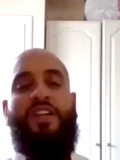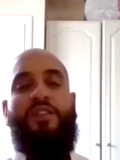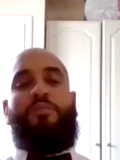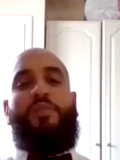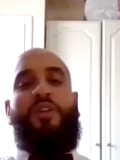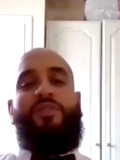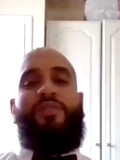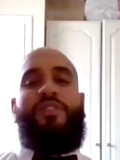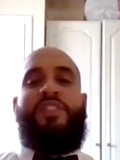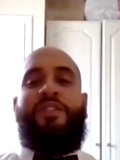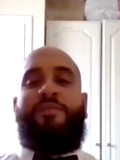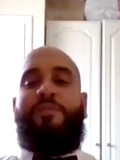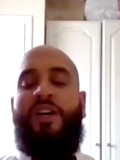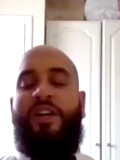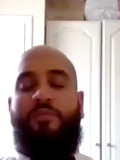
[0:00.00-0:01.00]
Zhang, bro. He's
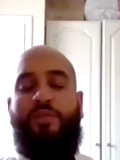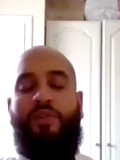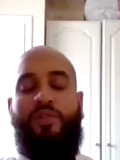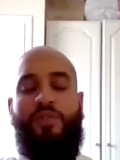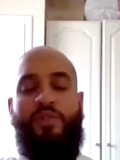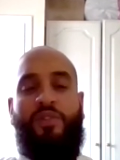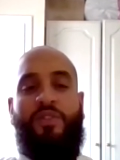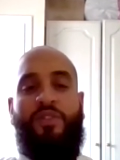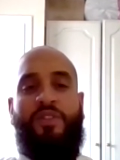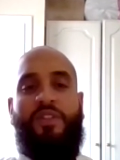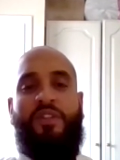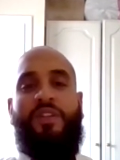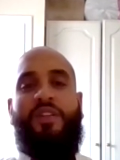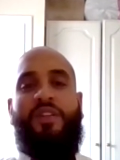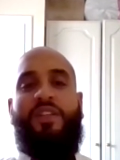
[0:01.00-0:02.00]
the man, bro.
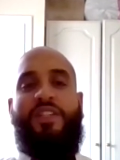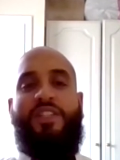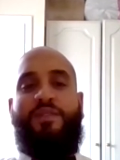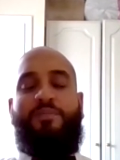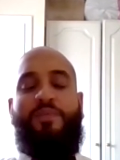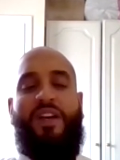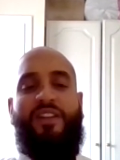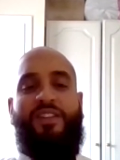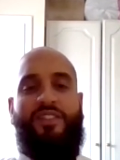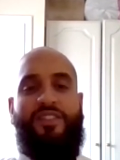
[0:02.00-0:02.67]
He's, He's the, the man. man.